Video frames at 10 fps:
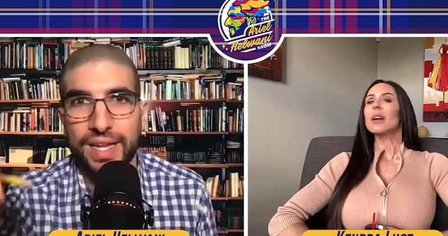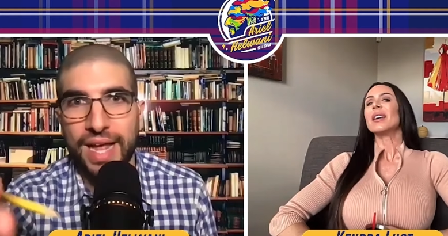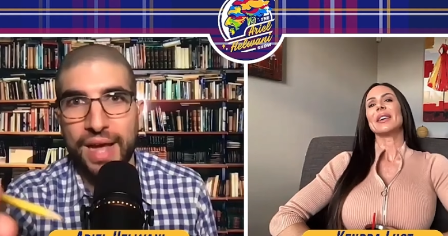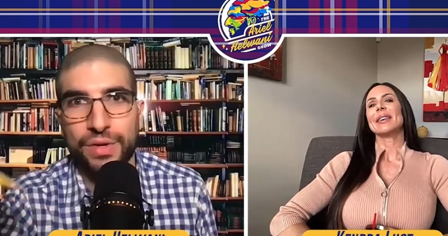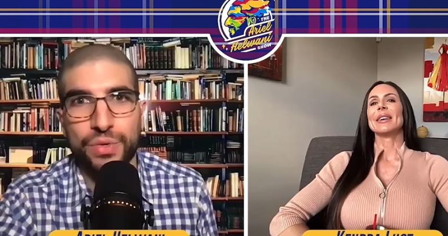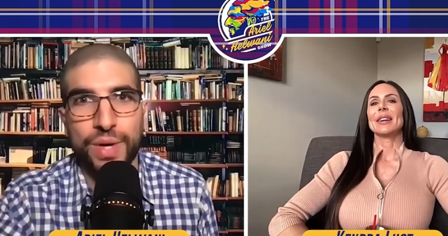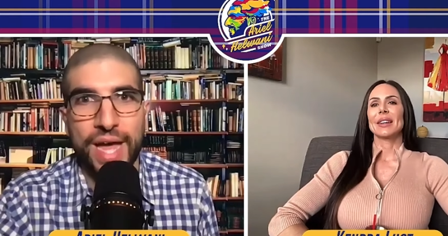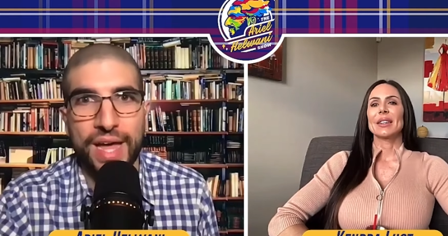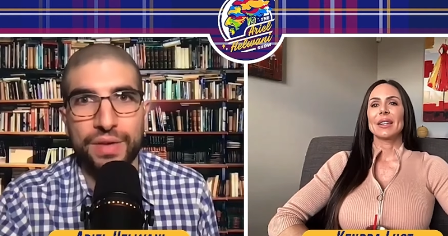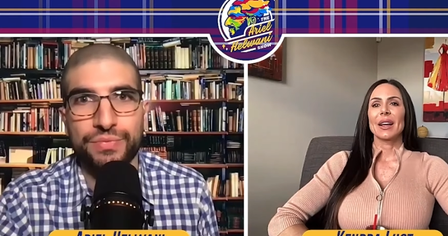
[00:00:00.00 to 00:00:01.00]
Speaker 1: How do you
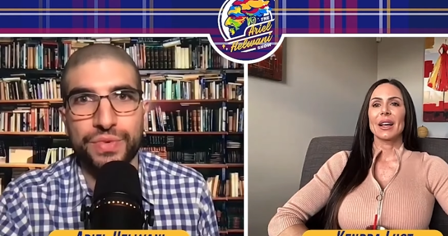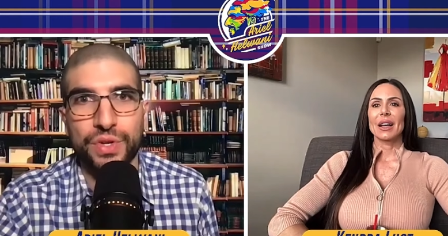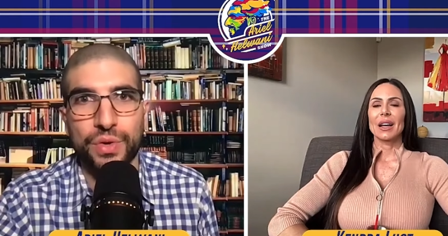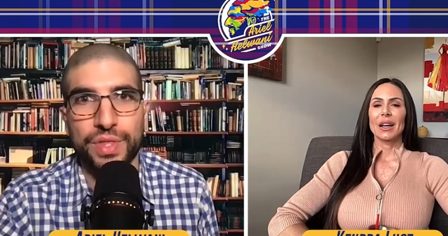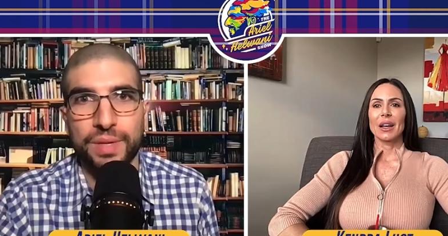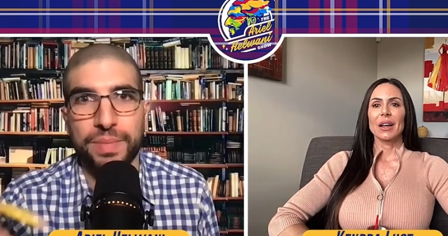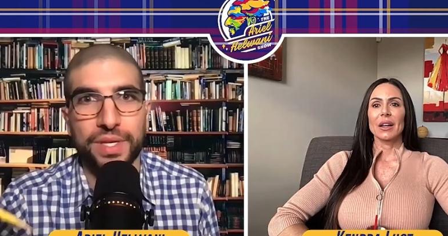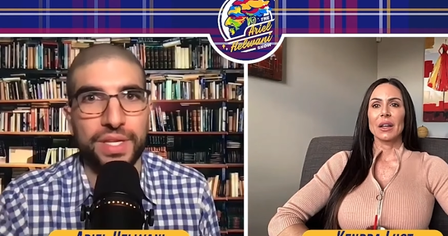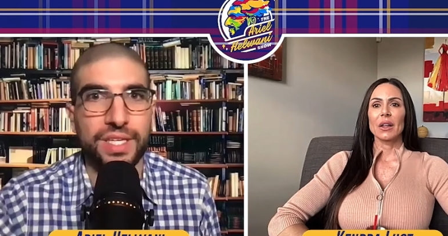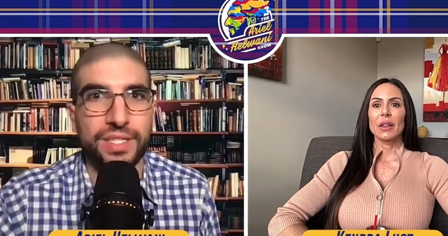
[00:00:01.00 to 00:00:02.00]
have, you know, the
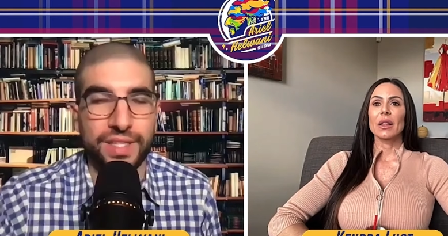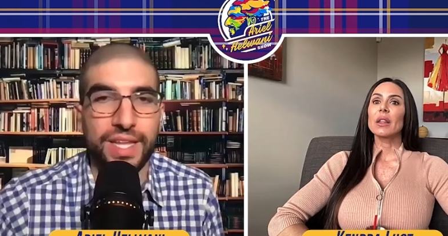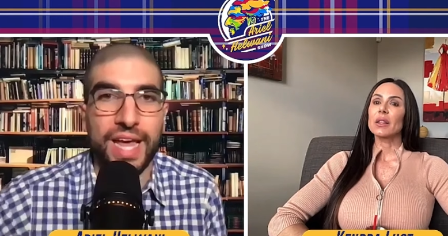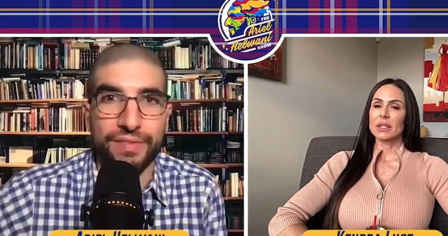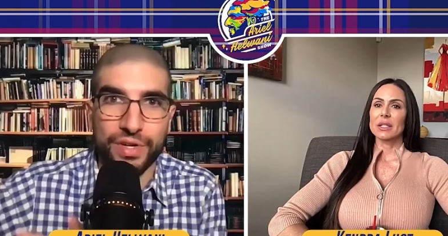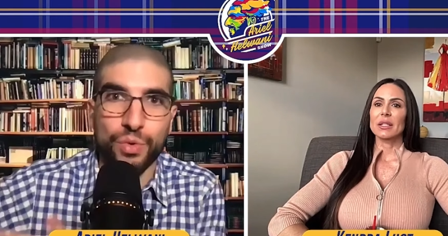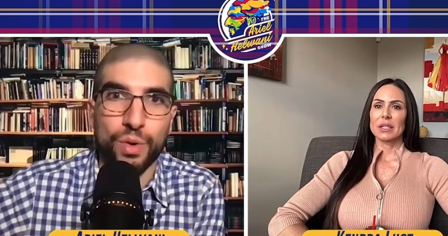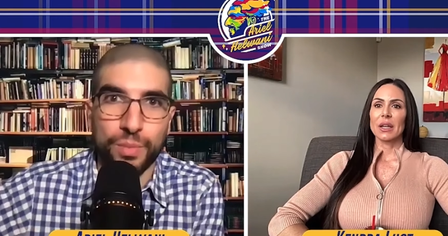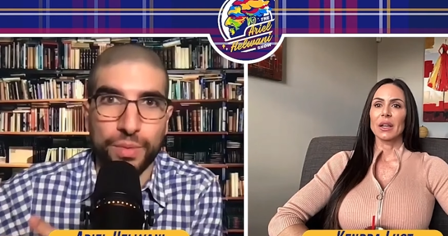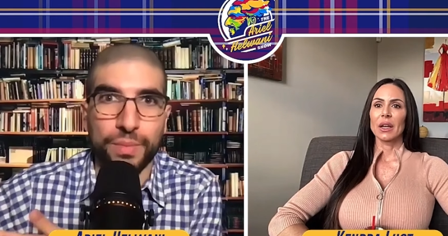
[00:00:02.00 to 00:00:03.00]
ability to then have a
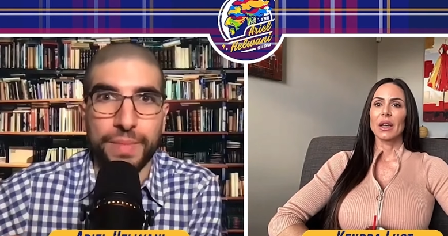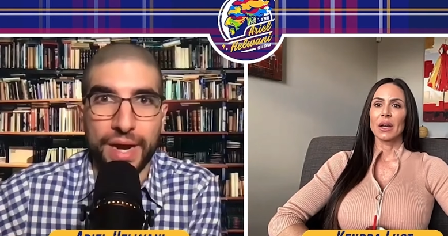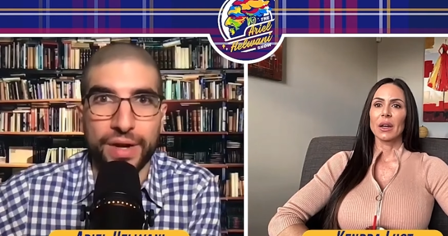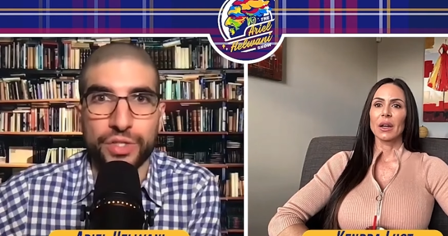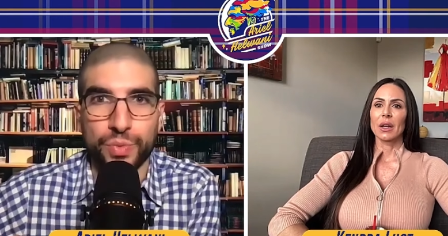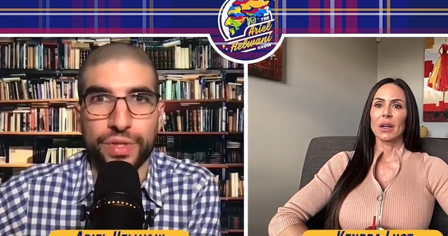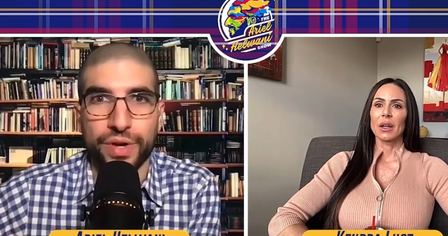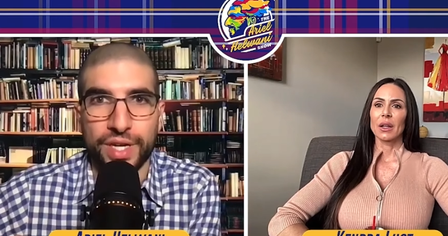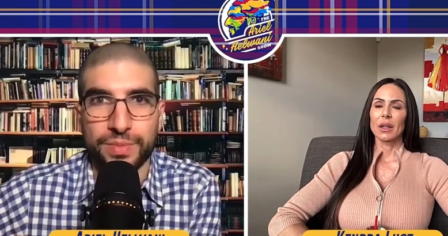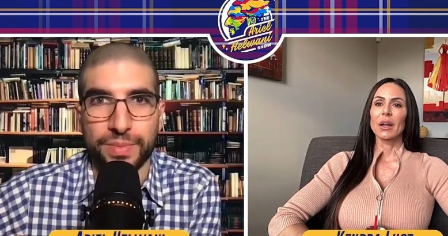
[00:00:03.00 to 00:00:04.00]
normal marriage with your
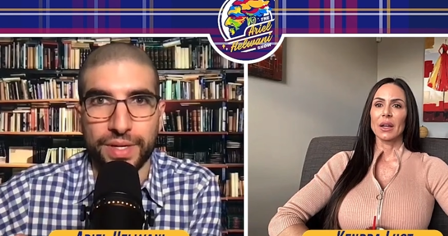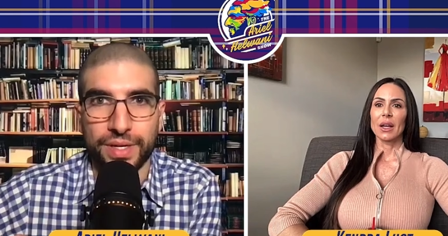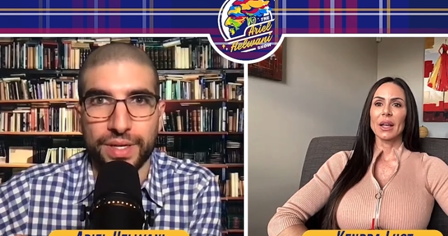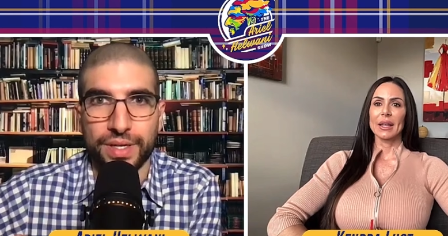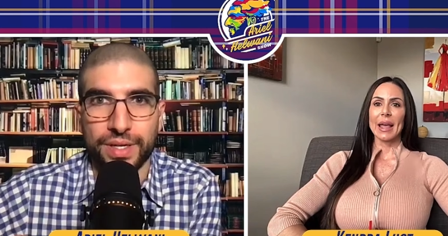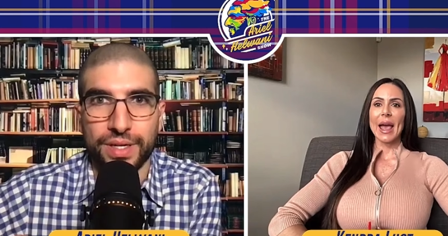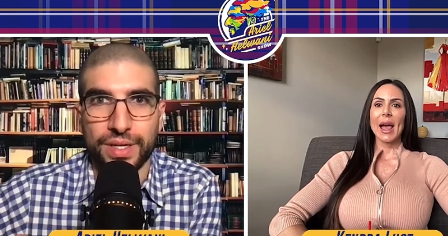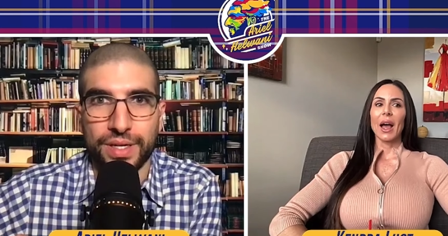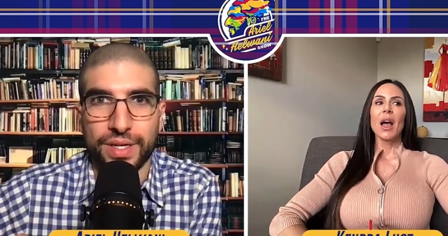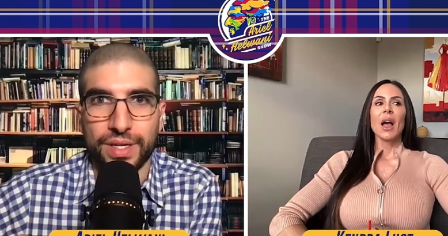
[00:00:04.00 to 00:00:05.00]
husband?
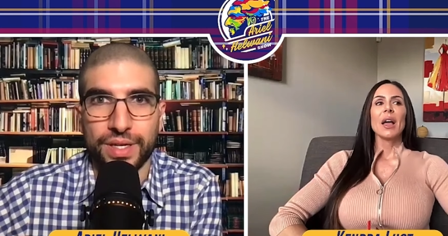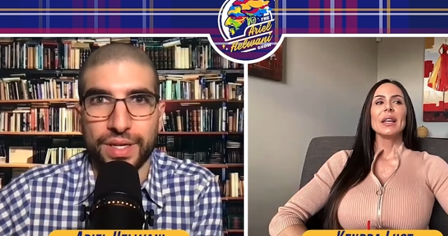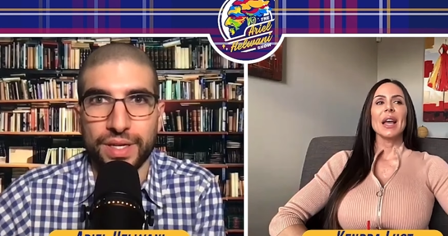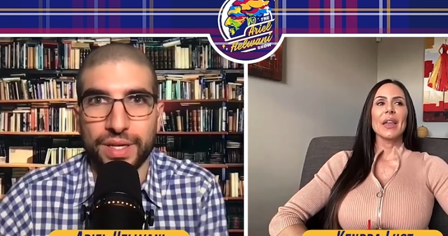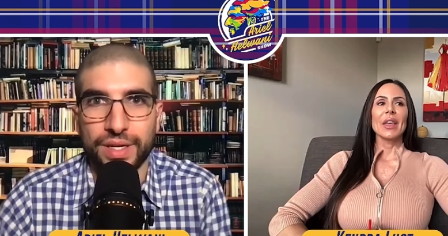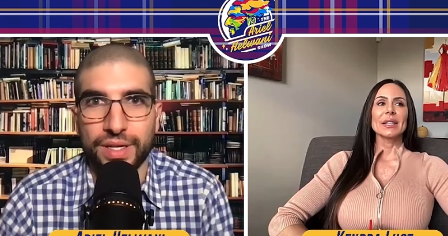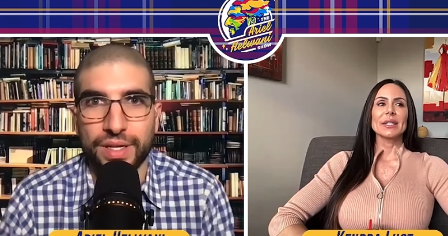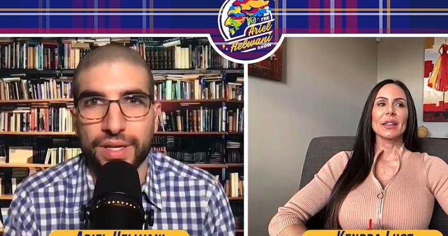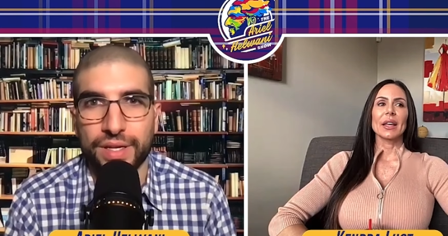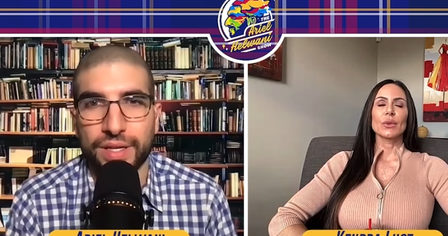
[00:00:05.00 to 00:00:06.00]
Speaker 2: Yeah. Yeah, that's
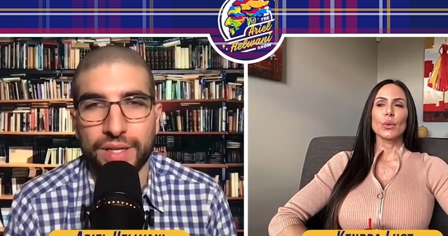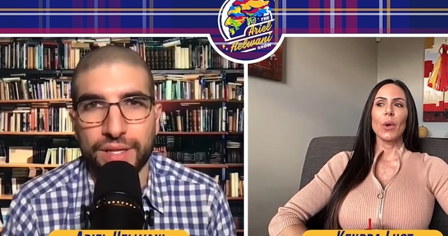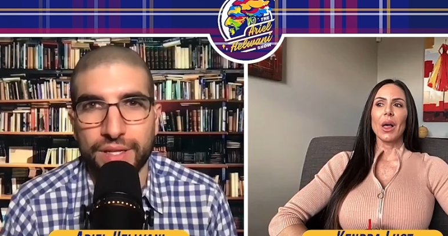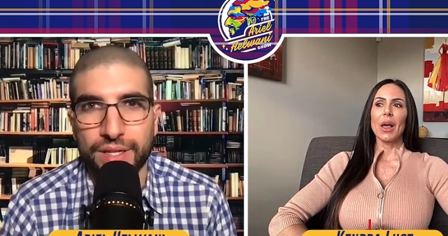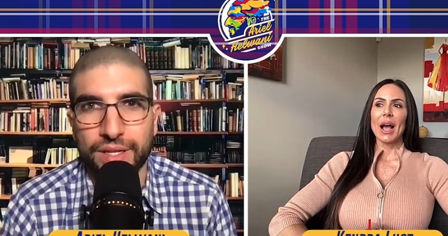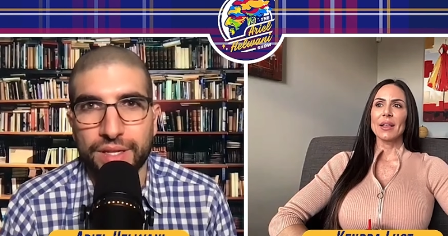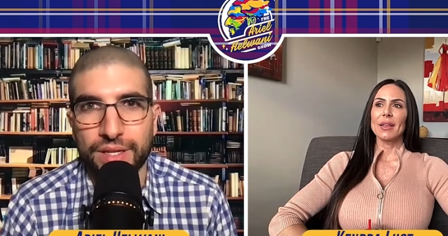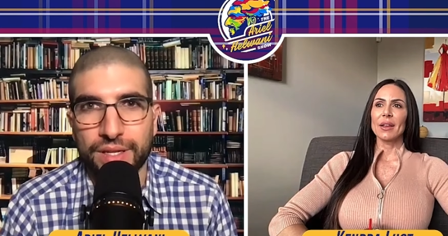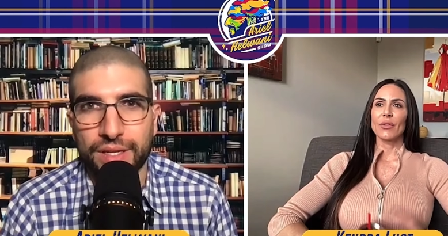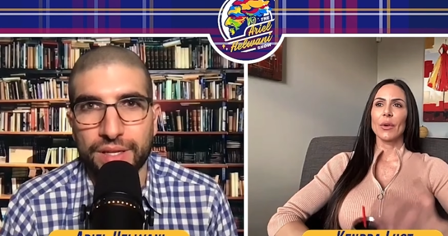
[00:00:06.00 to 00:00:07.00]
the thing. Well, I
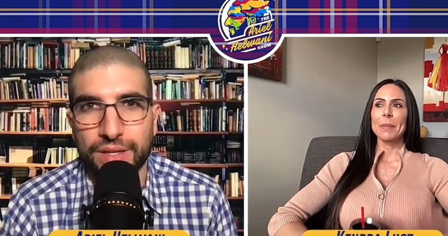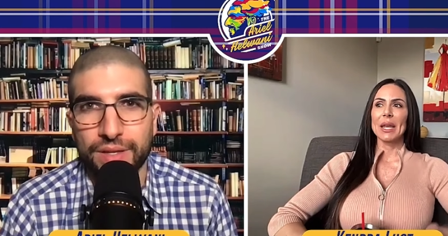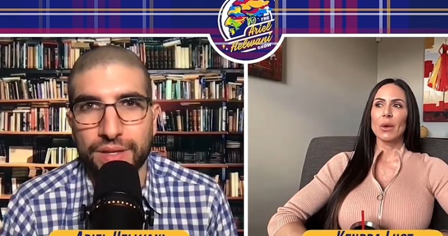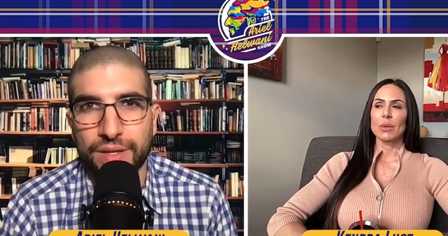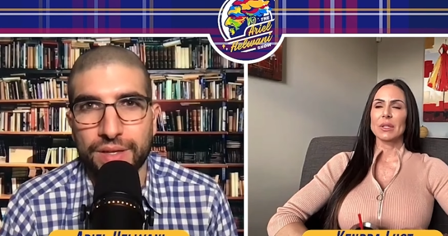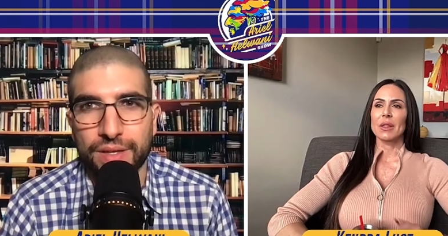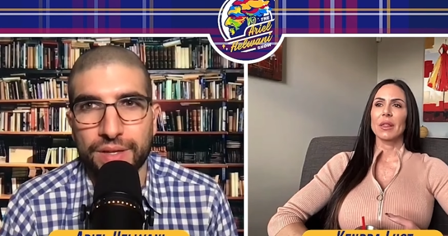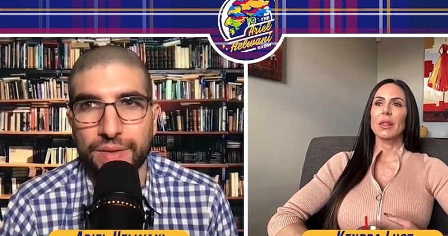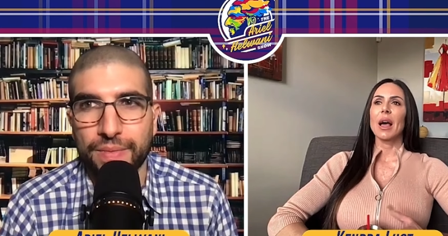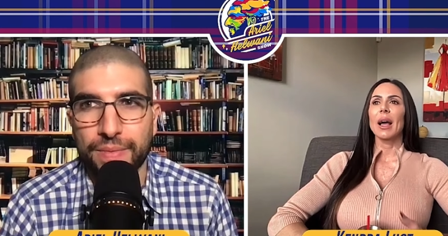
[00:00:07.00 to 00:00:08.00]
think for me, it was a
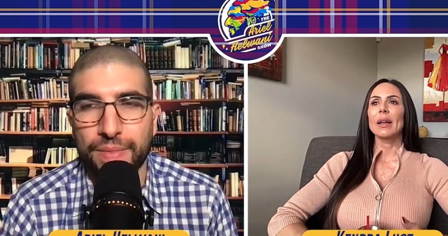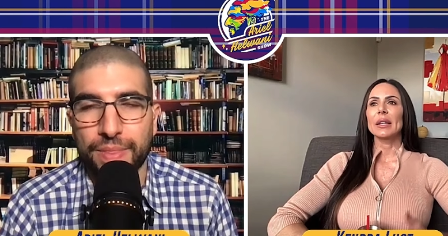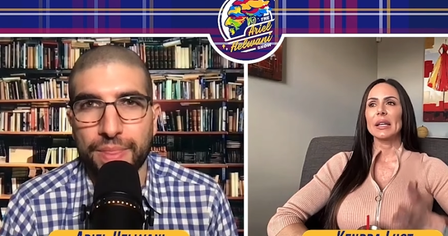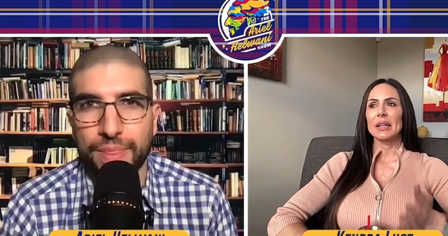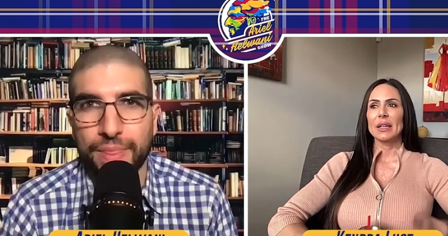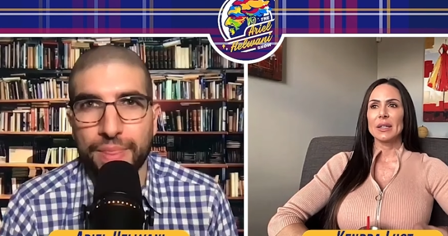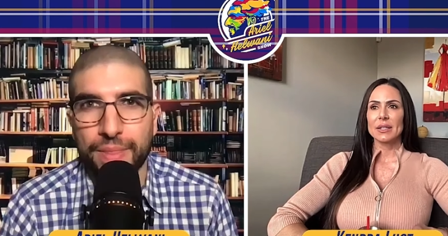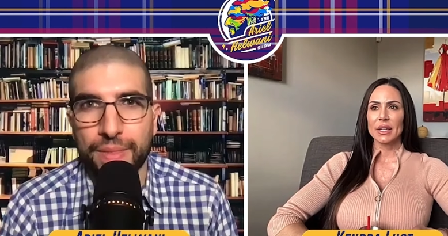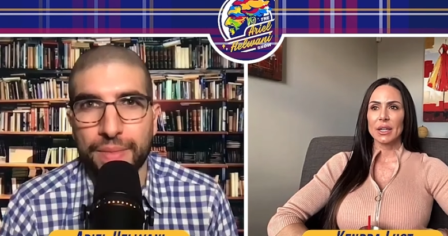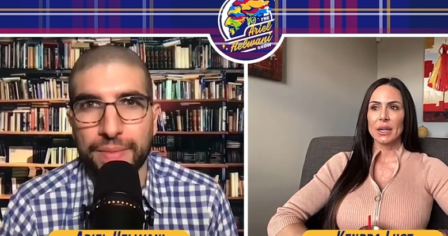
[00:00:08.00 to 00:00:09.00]
lot
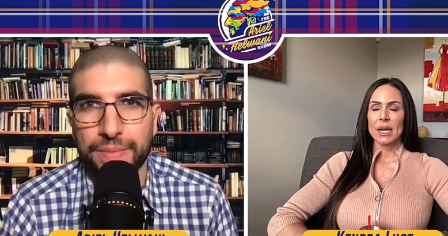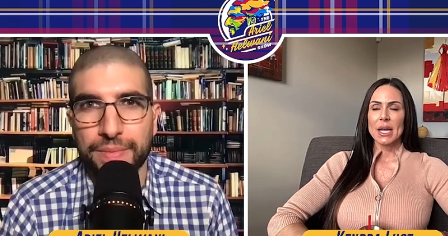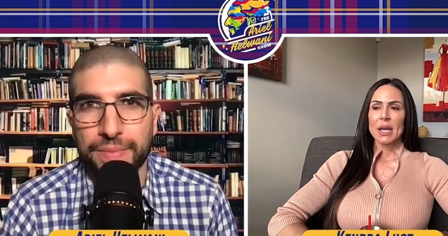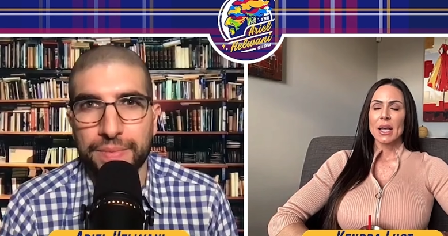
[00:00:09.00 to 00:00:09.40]
easier